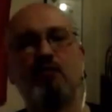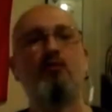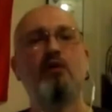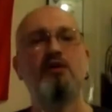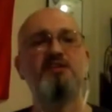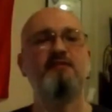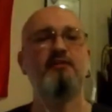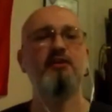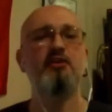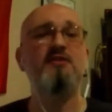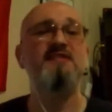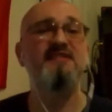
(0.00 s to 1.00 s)
works for you
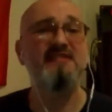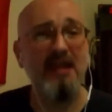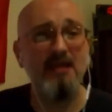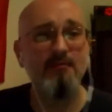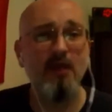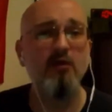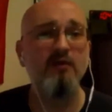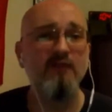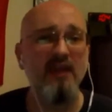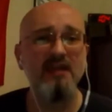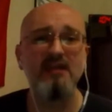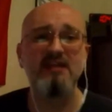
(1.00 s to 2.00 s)
and stay
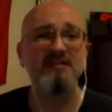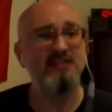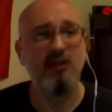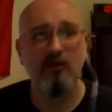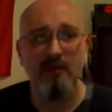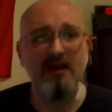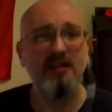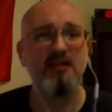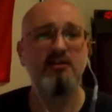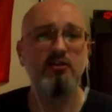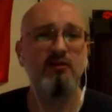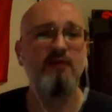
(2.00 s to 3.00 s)
motivated because nobody can do it